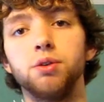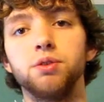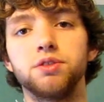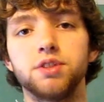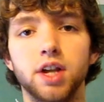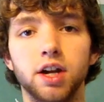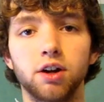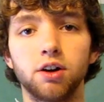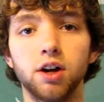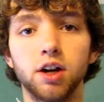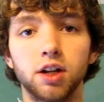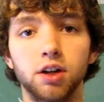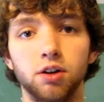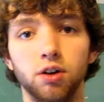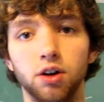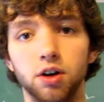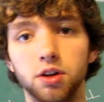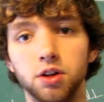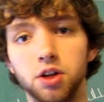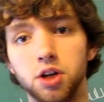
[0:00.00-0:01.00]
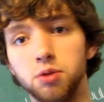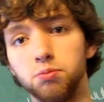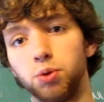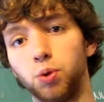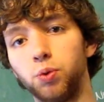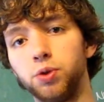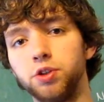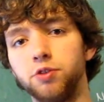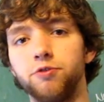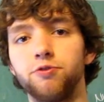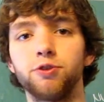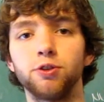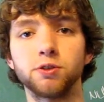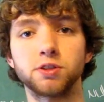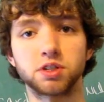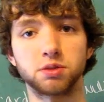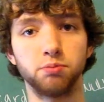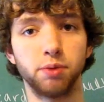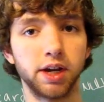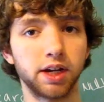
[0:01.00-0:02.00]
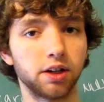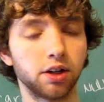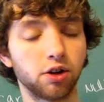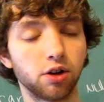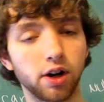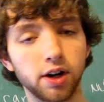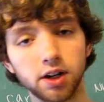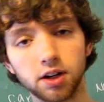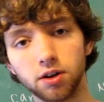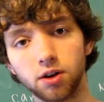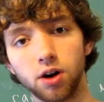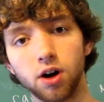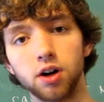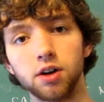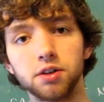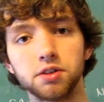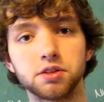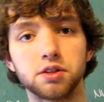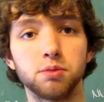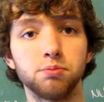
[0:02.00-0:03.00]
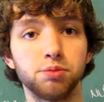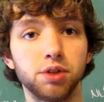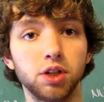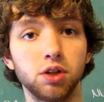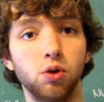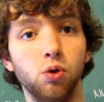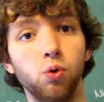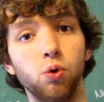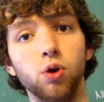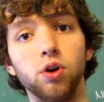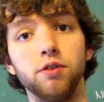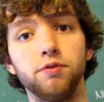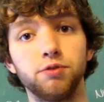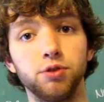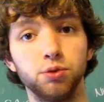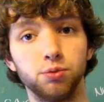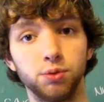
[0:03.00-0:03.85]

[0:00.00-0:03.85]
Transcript: owns that credit card. But when you first make a credit card or something, or if